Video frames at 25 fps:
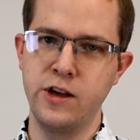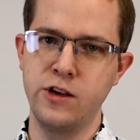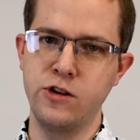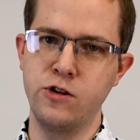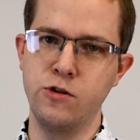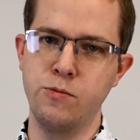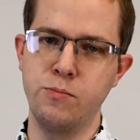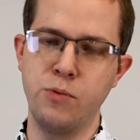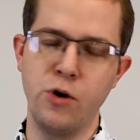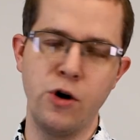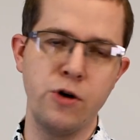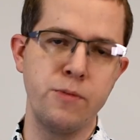
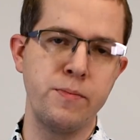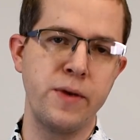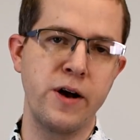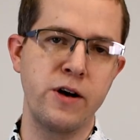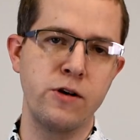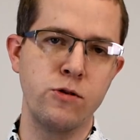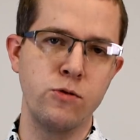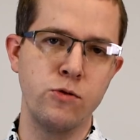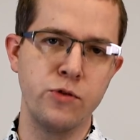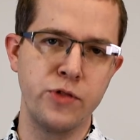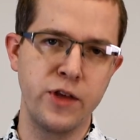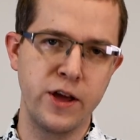Your bone
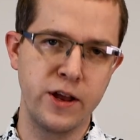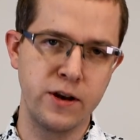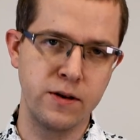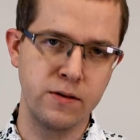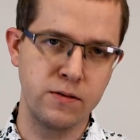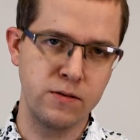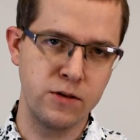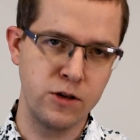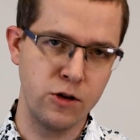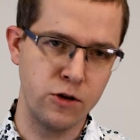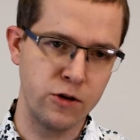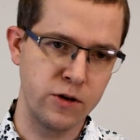marrow will
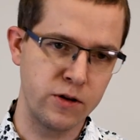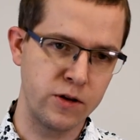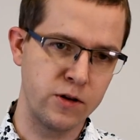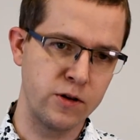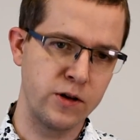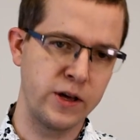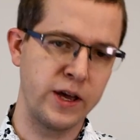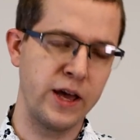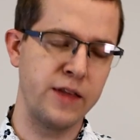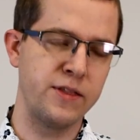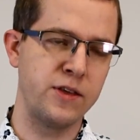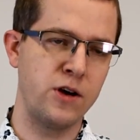then, you know,
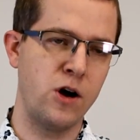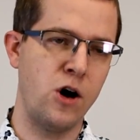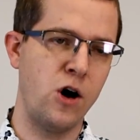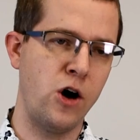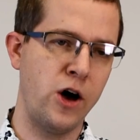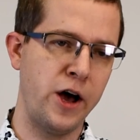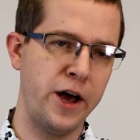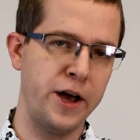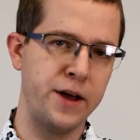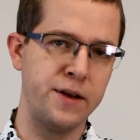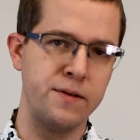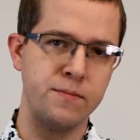get the
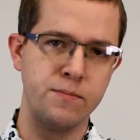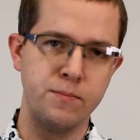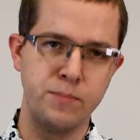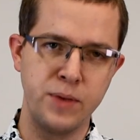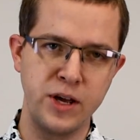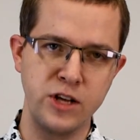iron,